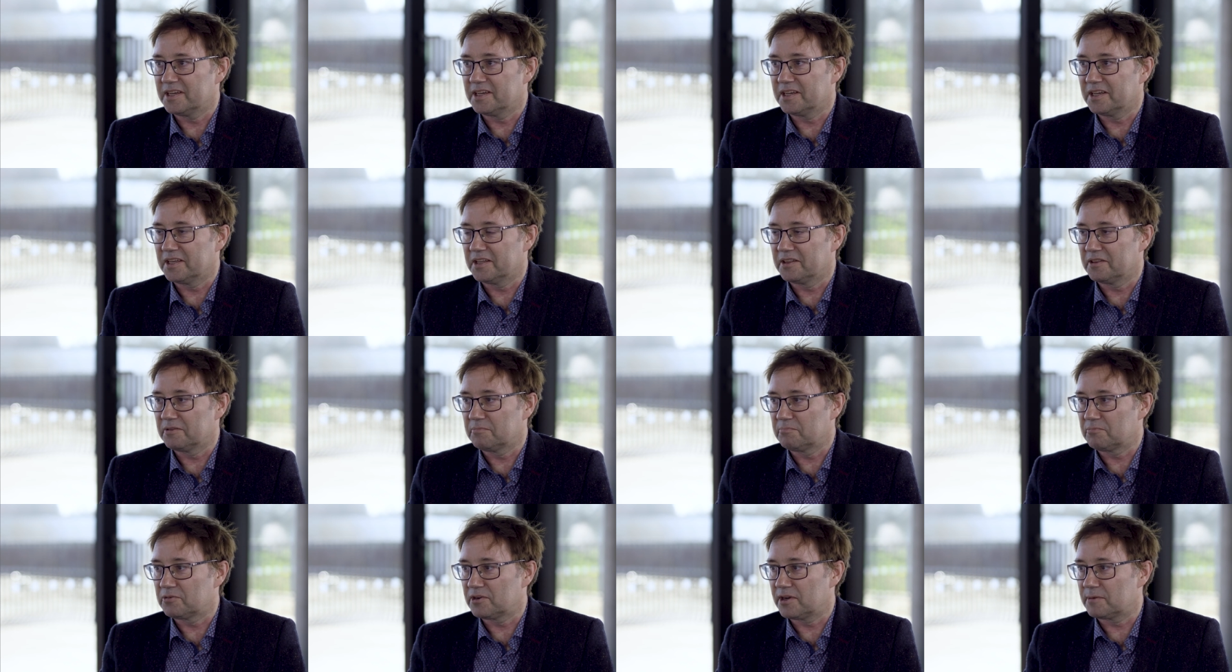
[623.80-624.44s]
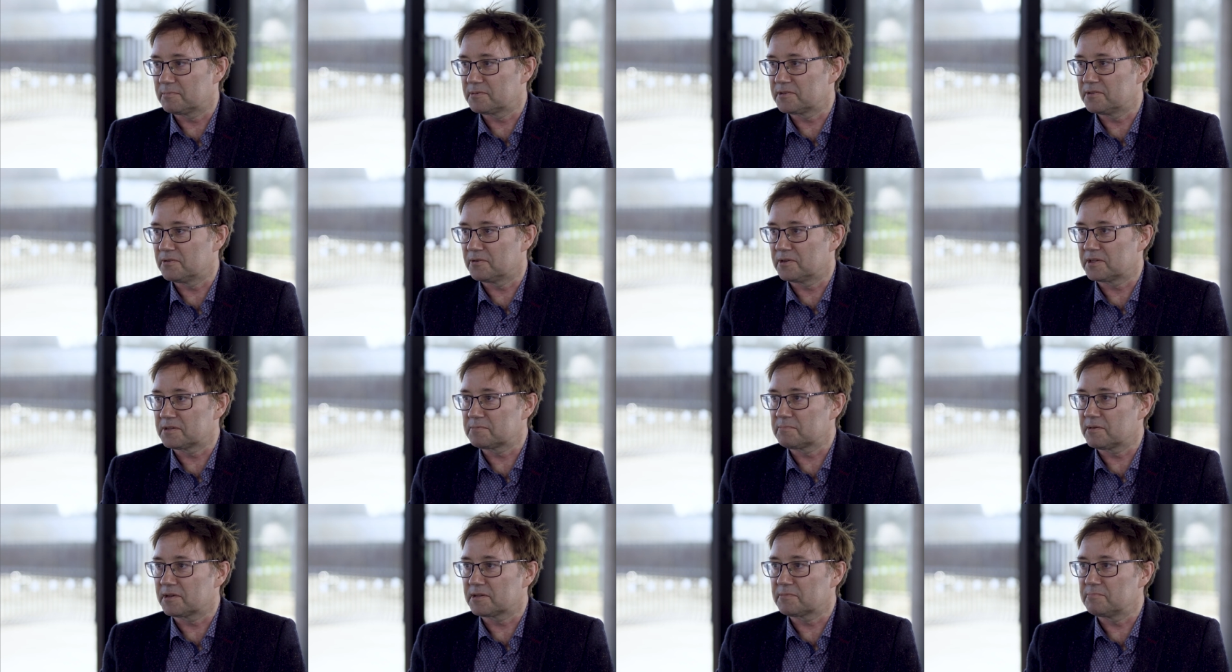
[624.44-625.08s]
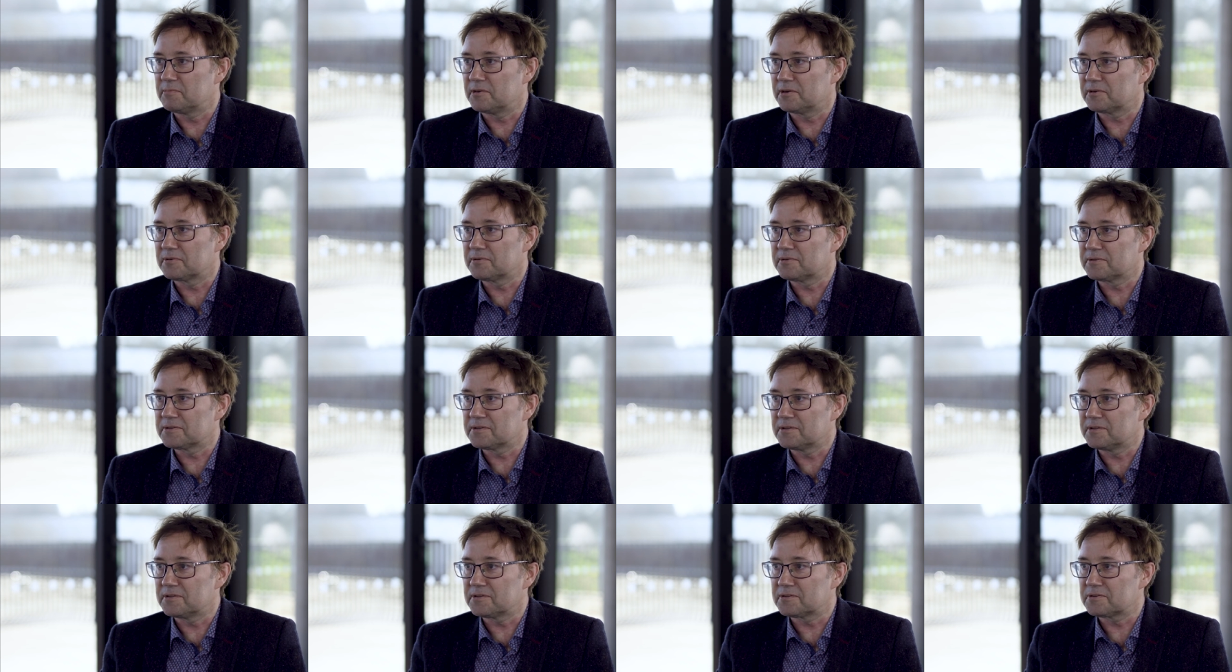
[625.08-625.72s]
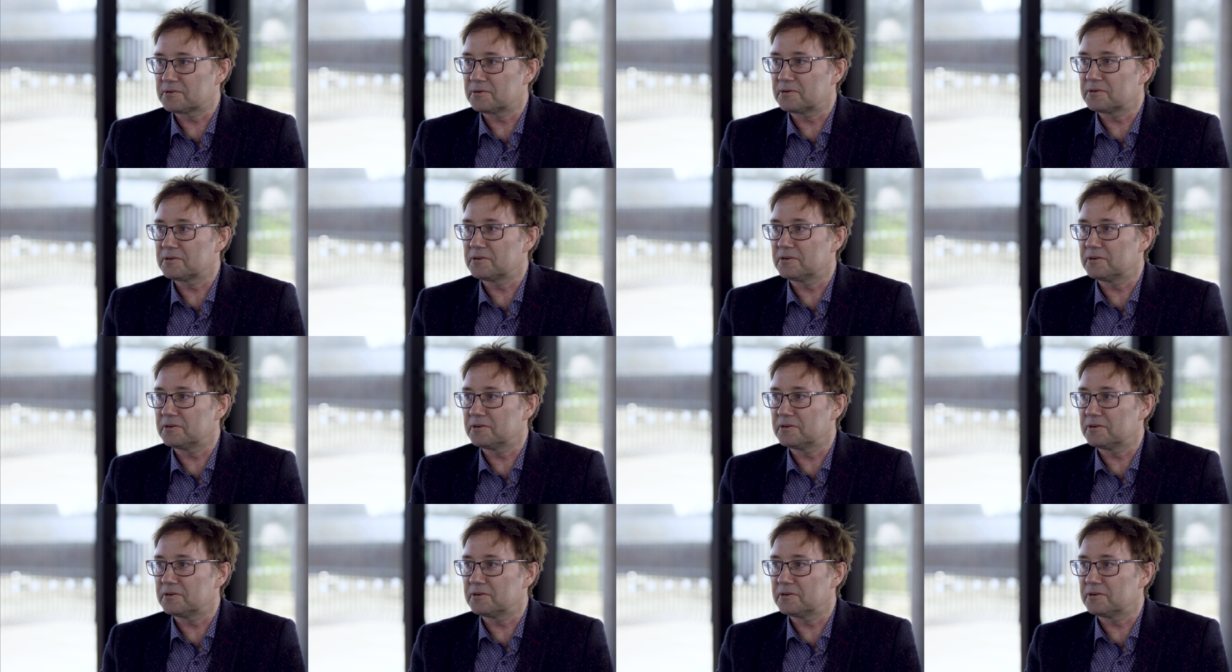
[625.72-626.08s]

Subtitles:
And perhaps not expect miracles in the short